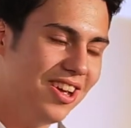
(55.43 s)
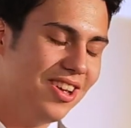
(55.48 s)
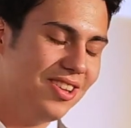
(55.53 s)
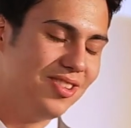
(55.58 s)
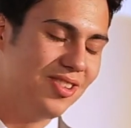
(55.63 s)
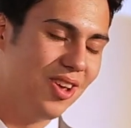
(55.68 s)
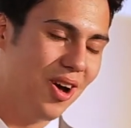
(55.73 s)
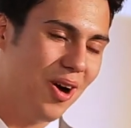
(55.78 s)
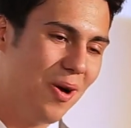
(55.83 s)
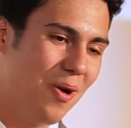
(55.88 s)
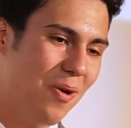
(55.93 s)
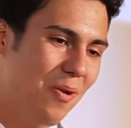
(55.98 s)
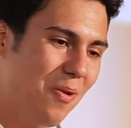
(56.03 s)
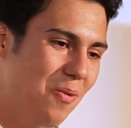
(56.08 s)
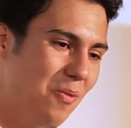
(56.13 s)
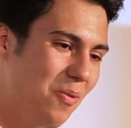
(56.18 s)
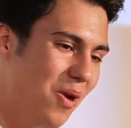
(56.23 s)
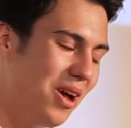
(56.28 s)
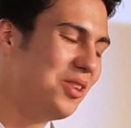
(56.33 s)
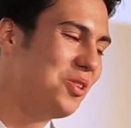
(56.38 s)

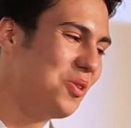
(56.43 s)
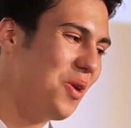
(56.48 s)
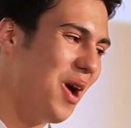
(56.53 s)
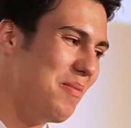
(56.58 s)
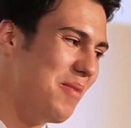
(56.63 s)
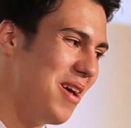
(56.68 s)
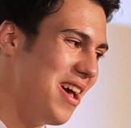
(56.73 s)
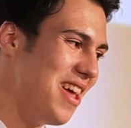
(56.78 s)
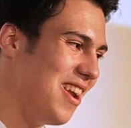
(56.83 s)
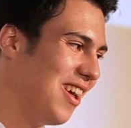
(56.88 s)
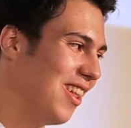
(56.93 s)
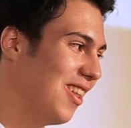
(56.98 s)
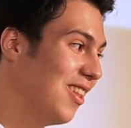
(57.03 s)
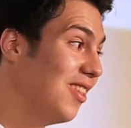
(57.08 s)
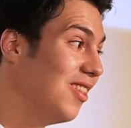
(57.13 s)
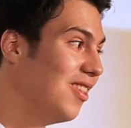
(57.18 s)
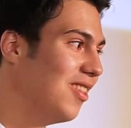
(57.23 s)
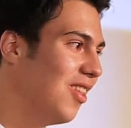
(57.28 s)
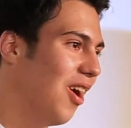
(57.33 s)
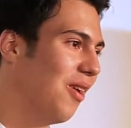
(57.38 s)
So went to
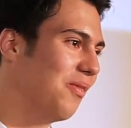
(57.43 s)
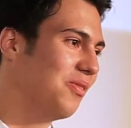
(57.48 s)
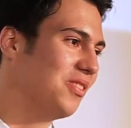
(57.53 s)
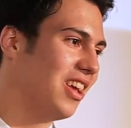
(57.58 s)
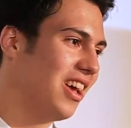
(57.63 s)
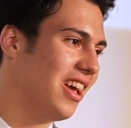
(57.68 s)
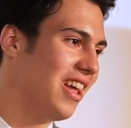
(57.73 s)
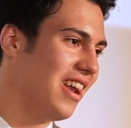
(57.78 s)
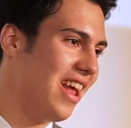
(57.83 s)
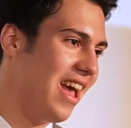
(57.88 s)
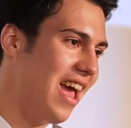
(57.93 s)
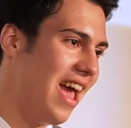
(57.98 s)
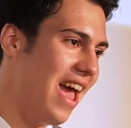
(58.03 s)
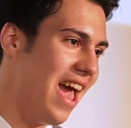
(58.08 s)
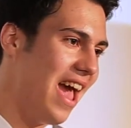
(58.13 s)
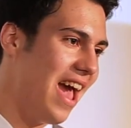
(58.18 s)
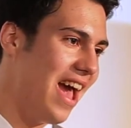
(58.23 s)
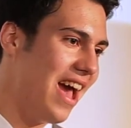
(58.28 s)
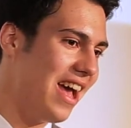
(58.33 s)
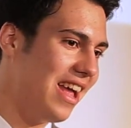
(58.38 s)
Emmet, loved it,
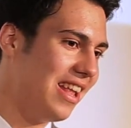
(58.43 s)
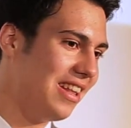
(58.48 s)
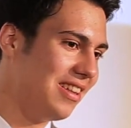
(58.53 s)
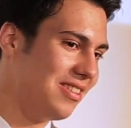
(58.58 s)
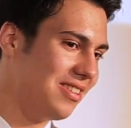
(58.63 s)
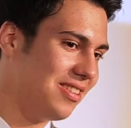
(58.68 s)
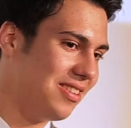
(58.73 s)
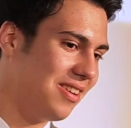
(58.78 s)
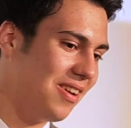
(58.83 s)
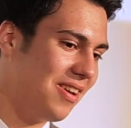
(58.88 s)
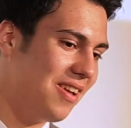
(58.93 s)
and